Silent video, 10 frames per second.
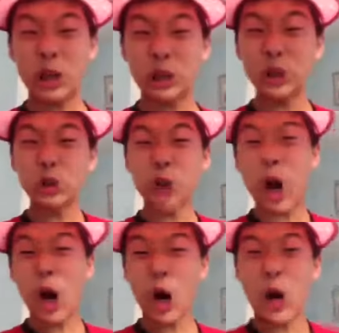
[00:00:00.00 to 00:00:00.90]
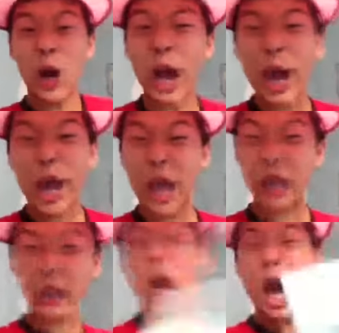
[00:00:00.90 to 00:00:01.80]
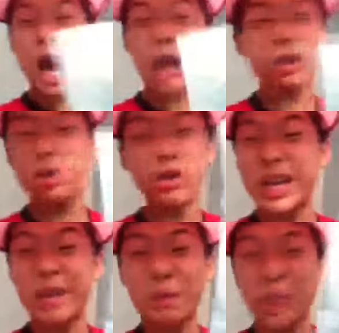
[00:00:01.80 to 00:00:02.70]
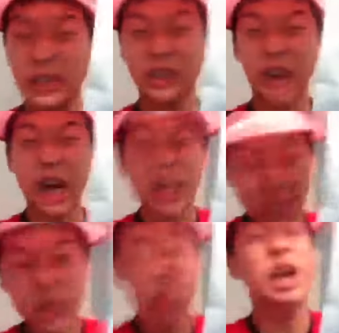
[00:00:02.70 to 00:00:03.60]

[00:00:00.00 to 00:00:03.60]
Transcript: Once you go Asian, eh, eh, you never miss the